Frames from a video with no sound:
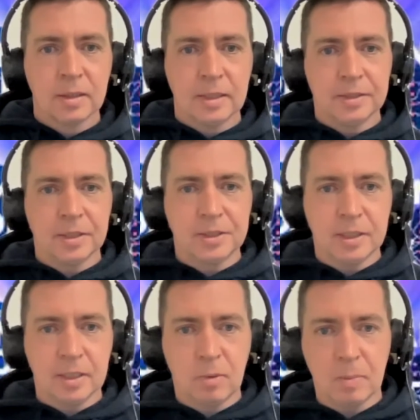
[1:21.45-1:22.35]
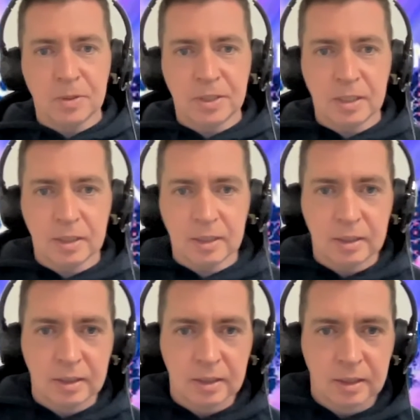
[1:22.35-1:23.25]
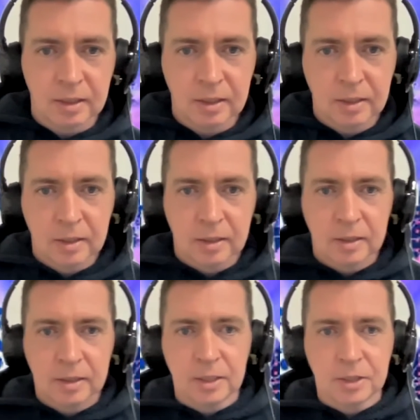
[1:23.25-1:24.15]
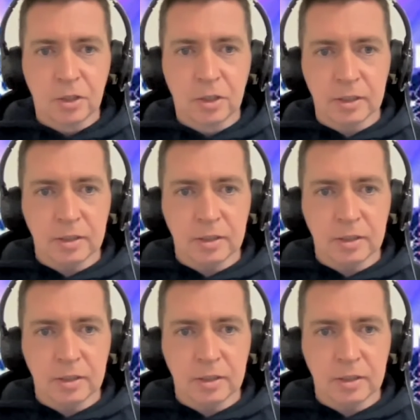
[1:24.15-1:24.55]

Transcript: As I said, representing Kentucky.